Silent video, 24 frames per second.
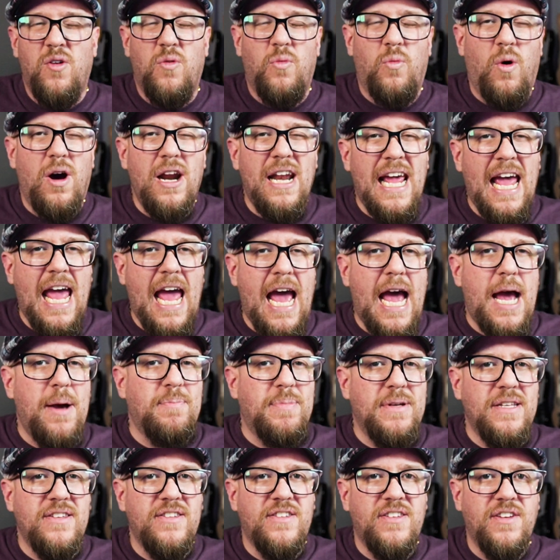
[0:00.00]
What
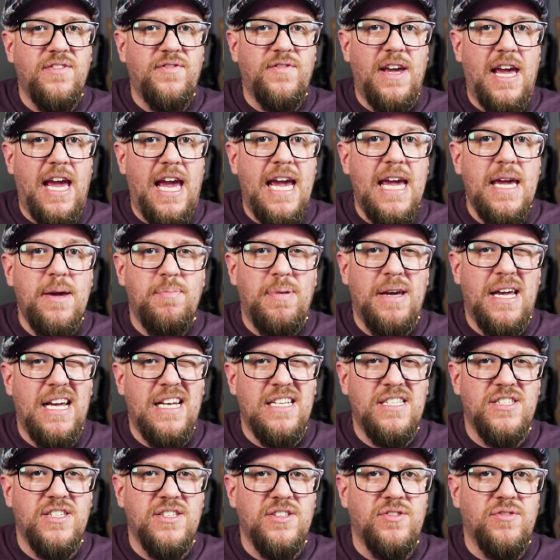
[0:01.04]
happens if A
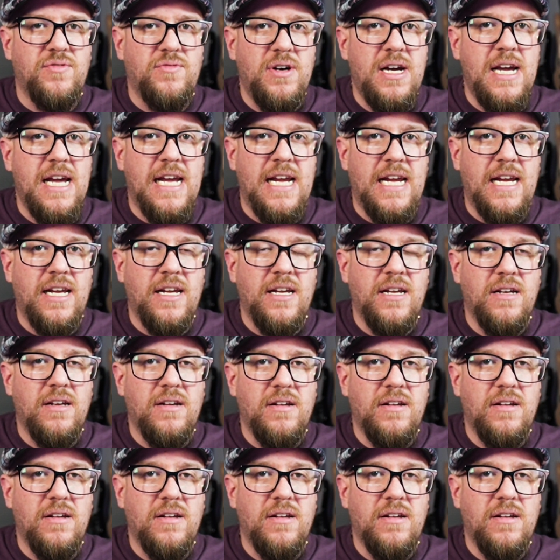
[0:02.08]
passes away?